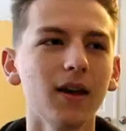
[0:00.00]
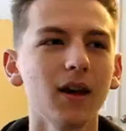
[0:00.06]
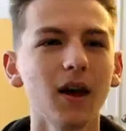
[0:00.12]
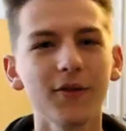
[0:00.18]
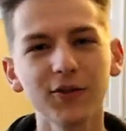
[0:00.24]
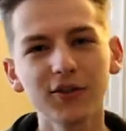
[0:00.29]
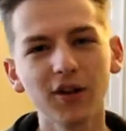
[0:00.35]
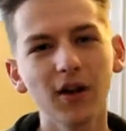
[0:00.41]

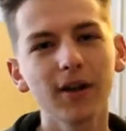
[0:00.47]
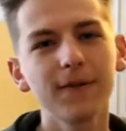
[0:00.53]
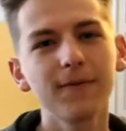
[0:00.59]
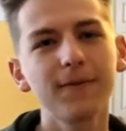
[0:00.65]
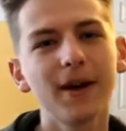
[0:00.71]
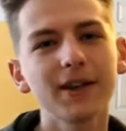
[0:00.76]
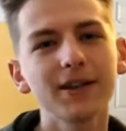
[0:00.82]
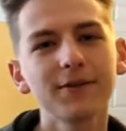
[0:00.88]
If we're talking
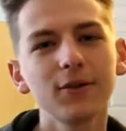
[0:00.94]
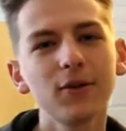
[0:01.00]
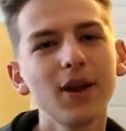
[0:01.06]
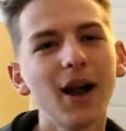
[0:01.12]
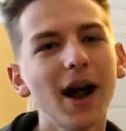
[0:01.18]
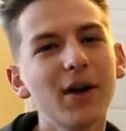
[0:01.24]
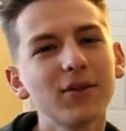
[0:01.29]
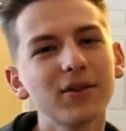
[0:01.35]
fast
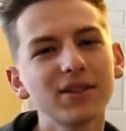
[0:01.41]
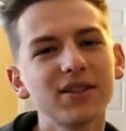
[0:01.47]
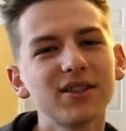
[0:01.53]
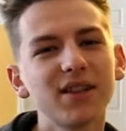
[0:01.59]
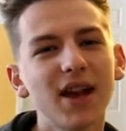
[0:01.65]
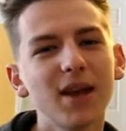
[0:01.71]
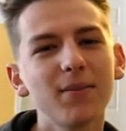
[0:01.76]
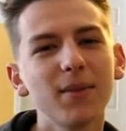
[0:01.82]
food, I would
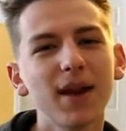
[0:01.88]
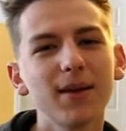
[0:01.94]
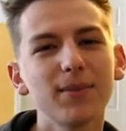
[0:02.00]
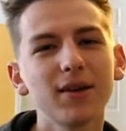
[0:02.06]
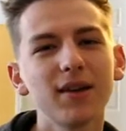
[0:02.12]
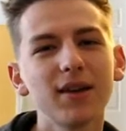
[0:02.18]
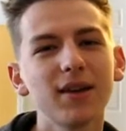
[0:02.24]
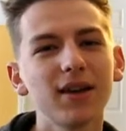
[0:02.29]
say
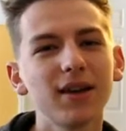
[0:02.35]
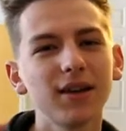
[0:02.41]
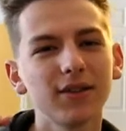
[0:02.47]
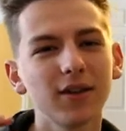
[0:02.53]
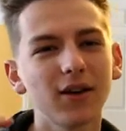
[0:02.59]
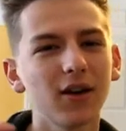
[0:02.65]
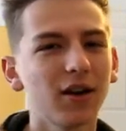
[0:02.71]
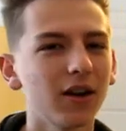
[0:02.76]
maybe
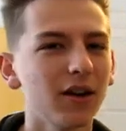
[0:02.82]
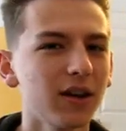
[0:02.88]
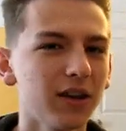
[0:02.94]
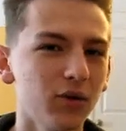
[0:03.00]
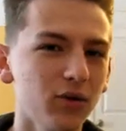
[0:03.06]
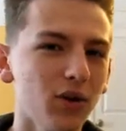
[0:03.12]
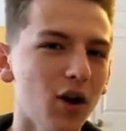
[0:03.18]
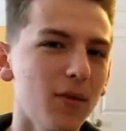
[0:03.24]
either
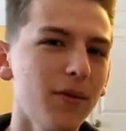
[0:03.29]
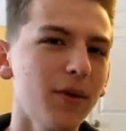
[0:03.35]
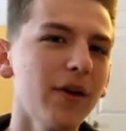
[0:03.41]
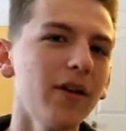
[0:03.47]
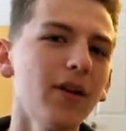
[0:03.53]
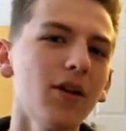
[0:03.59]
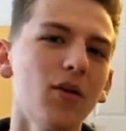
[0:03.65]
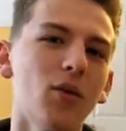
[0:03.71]

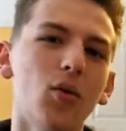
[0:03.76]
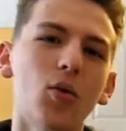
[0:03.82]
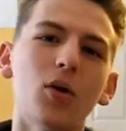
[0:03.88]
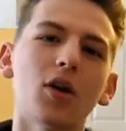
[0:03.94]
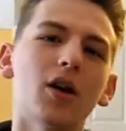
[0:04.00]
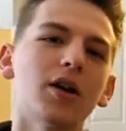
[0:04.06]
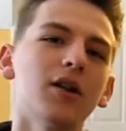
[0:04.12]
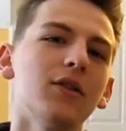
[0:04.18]
Qdoba
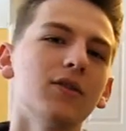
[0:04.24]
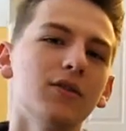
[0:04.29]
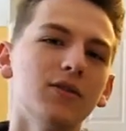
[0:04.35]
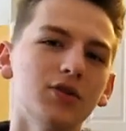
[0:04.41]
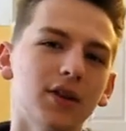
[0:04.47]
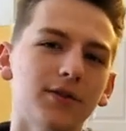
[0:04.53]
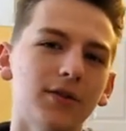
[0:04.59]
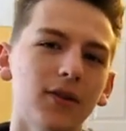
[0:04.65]
or
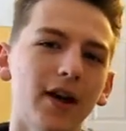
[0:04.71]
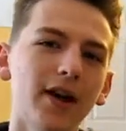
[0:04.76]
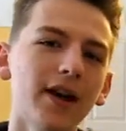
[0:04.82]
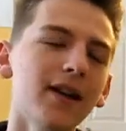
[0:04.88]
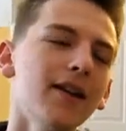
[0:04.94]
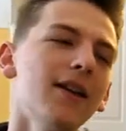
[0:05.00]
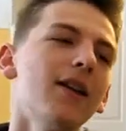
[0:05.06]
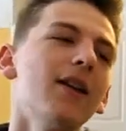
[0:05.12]

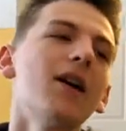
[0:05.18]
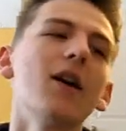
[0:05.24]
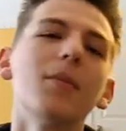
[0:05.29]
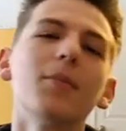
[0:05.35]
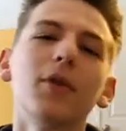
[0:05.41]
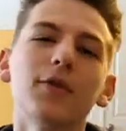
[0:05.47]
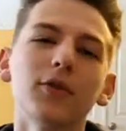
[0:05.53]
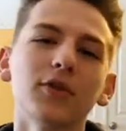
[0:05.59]
Chick-fil-A.
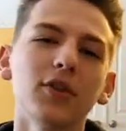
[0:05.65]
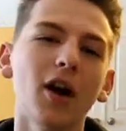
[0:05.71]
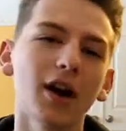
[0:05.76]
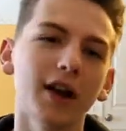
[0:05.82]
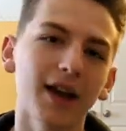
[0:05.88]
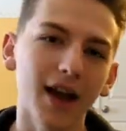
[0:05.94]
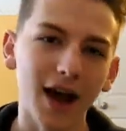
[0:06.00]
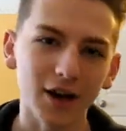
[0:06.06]
But if we're
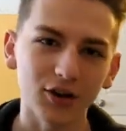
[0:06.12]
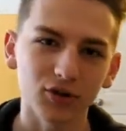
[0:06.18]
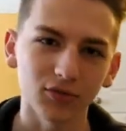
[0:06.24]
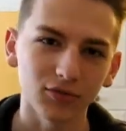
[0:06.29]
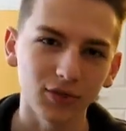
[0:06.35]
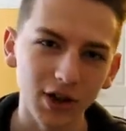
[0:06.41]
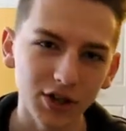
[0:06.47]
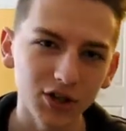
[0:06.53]
talking actual
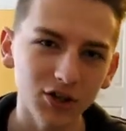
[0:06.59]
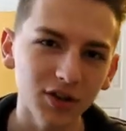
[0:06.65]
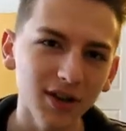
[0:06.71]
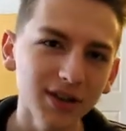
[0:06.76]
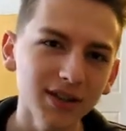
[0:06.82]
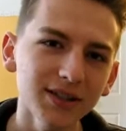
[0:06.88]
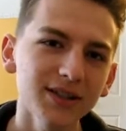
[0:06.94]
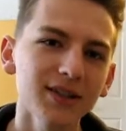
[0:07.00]

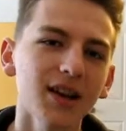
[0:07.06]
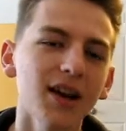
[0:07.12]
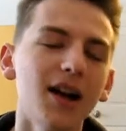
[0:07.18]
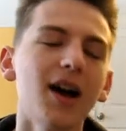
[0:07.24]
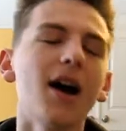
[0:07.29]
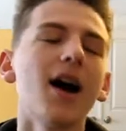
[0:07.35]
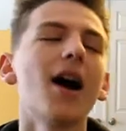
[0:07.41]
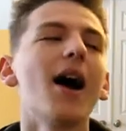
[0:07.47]
restaurants,
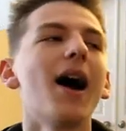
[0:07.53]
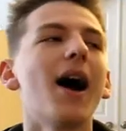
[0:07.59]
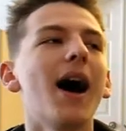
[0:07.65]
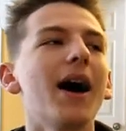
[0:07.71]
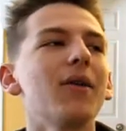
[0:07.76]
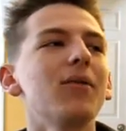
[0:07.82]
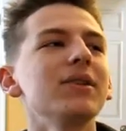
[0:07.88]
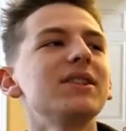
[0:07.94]

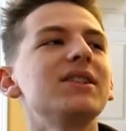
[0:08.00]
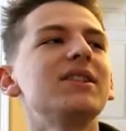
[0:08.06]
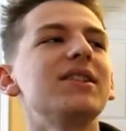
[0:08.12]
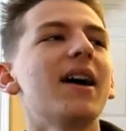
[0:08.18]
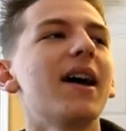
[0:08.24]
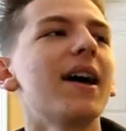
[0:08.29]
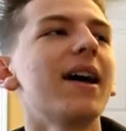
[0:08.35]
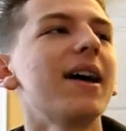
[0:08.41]
I would
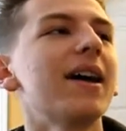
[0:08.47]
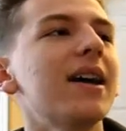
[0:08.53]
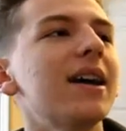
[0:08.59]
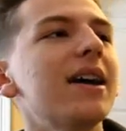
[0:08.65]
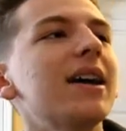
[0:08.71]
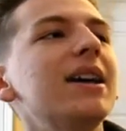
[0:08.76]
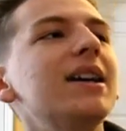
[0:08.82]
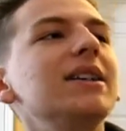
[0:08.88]

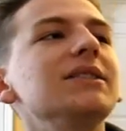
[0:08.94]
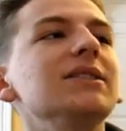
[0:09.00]
say